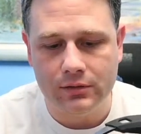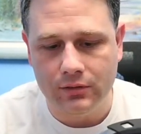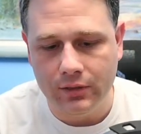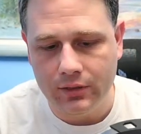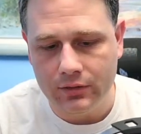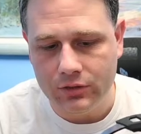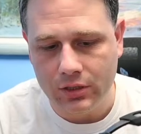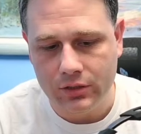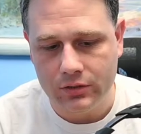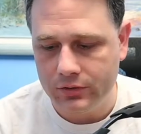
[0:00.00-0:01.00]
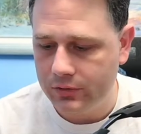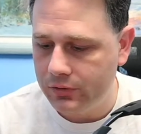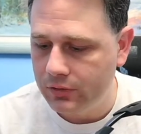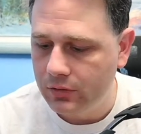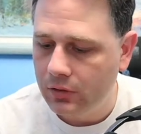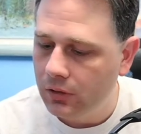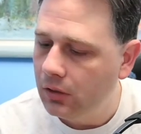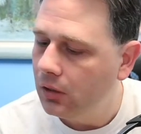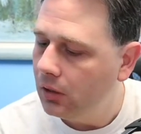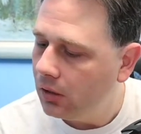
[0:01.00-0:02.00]
little changes.
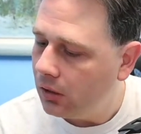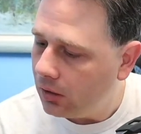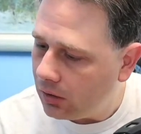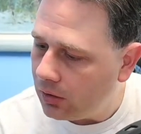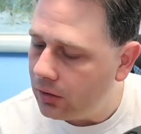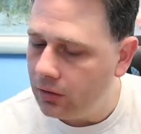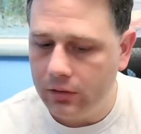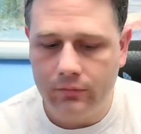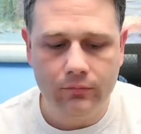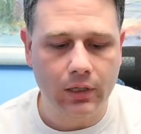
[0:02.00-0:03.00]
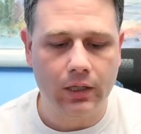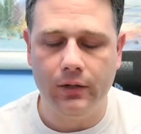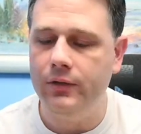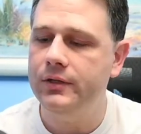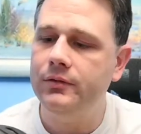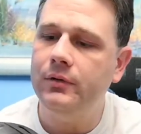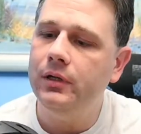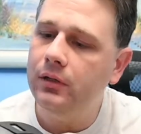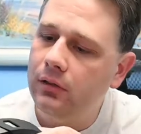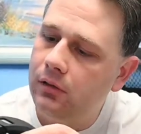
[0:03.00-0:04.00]
And on this one,